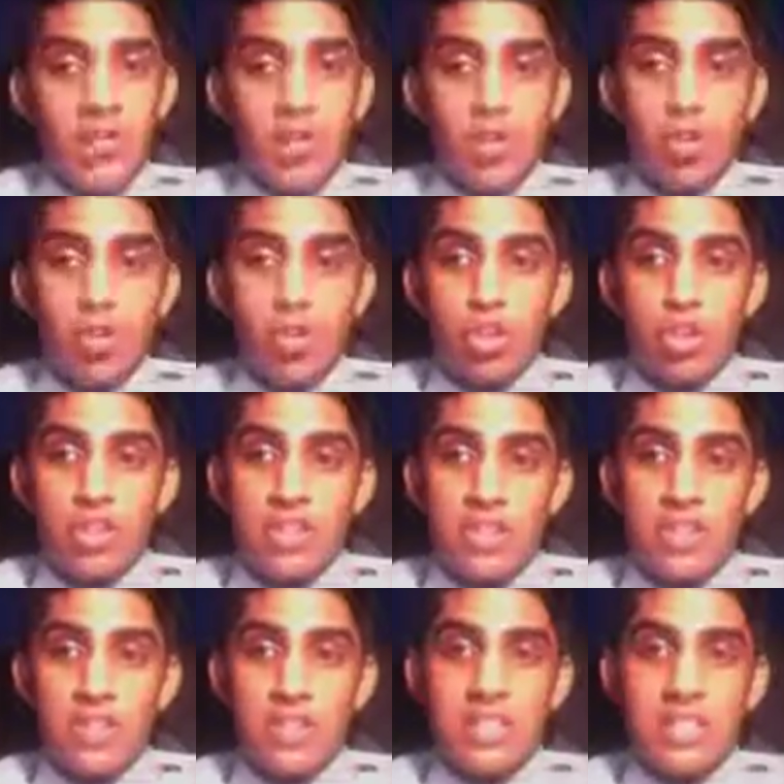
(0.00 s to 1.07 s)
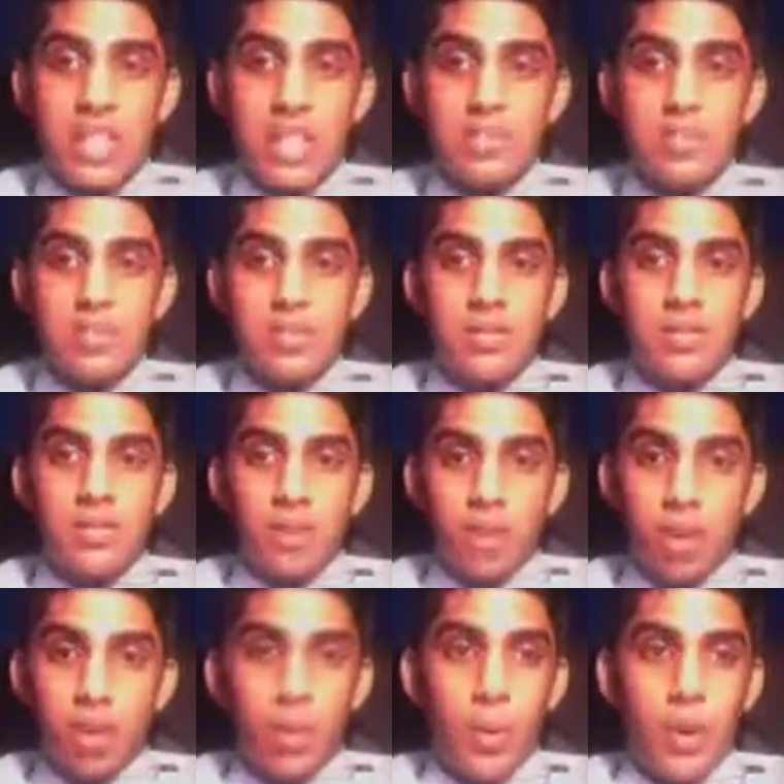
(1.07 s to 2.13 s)
you just stick to the tips,
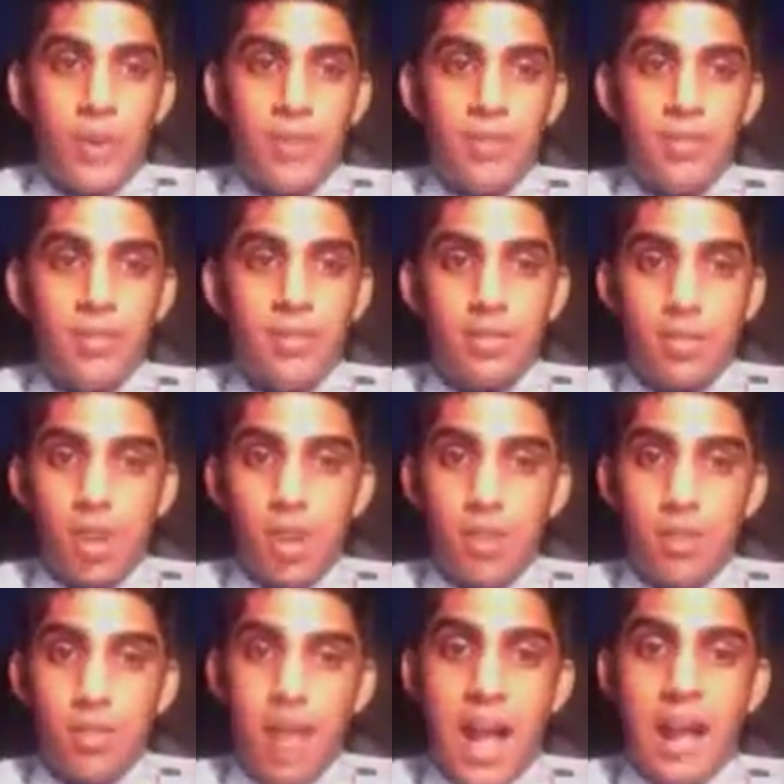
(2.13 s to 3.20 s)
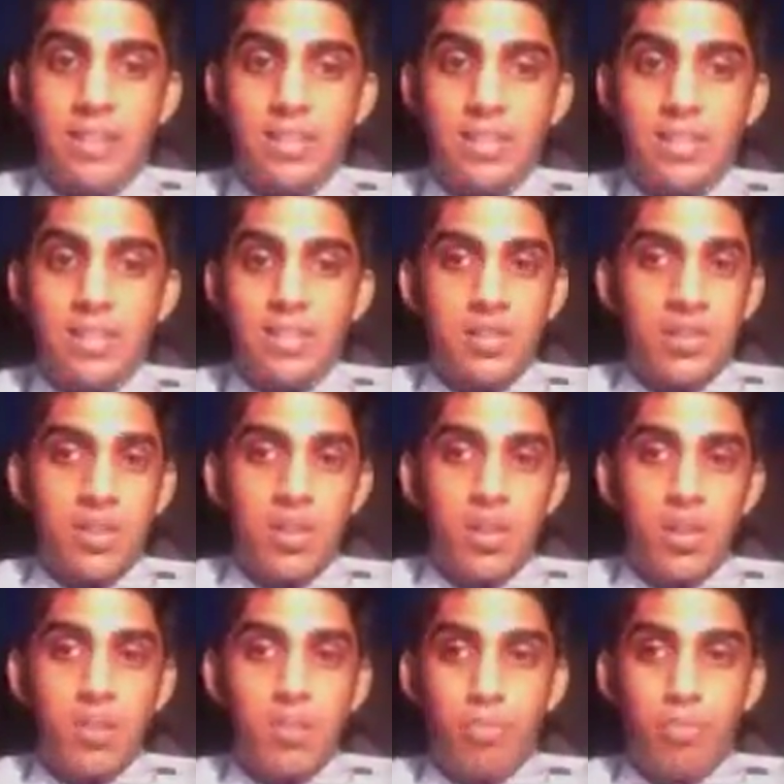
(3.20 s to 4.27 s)
you'll win. Go to practice,
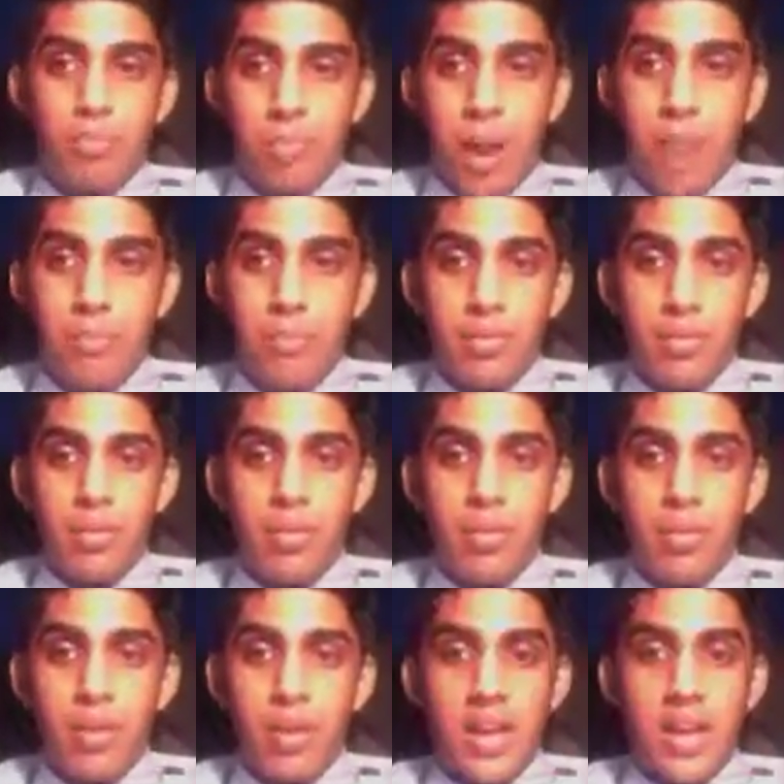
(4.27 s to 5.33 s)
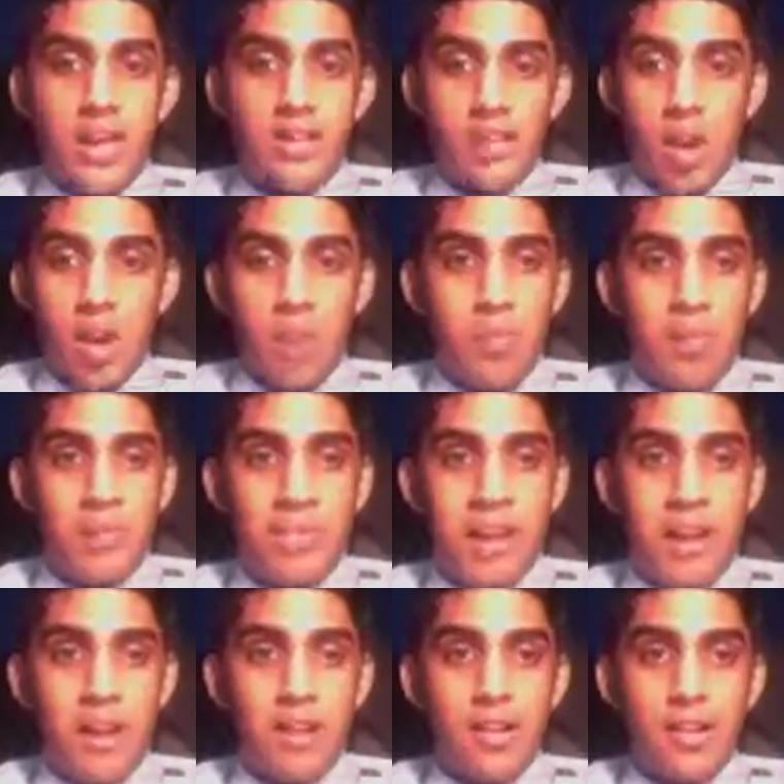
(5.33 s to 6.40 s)
prep, and don't be
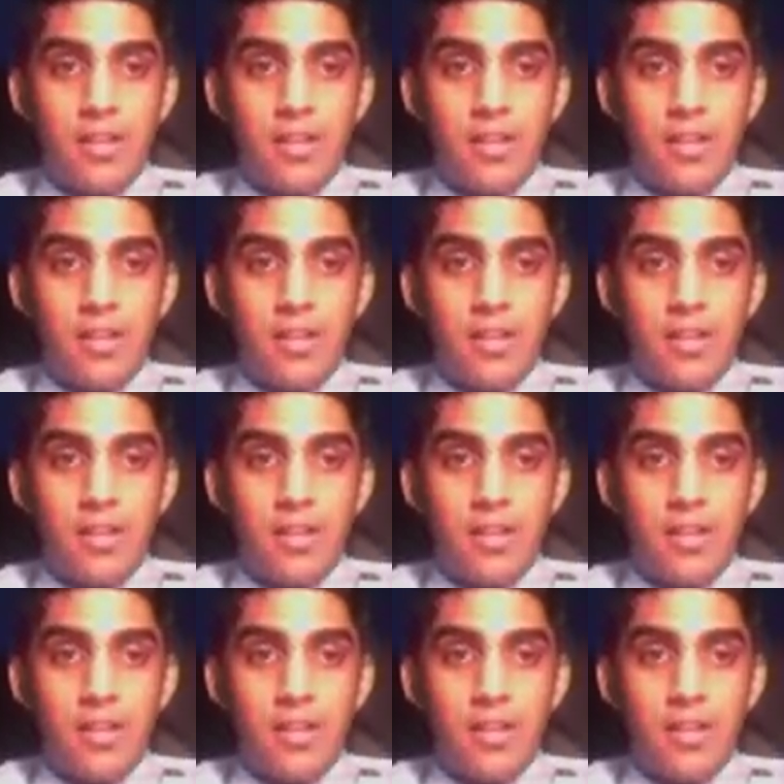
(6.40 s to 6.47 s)
scared.